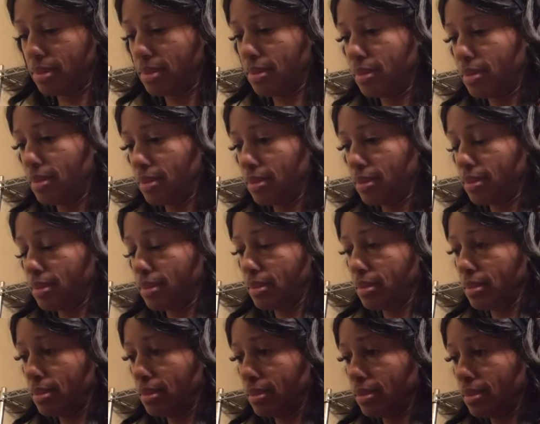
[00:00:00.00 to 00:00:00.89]

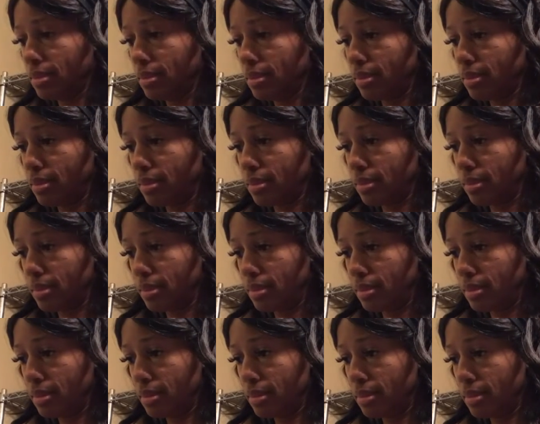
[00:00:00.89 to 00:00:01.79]

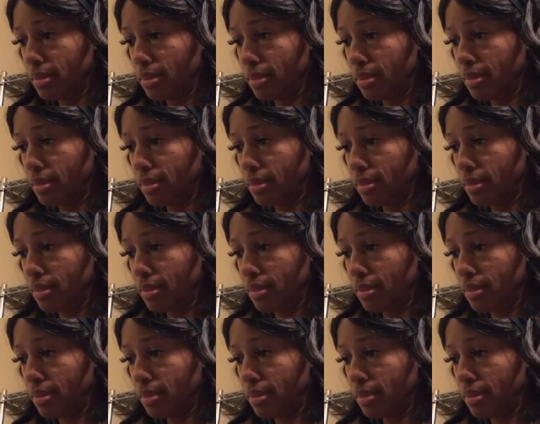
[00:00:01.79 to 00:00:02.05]
(silence)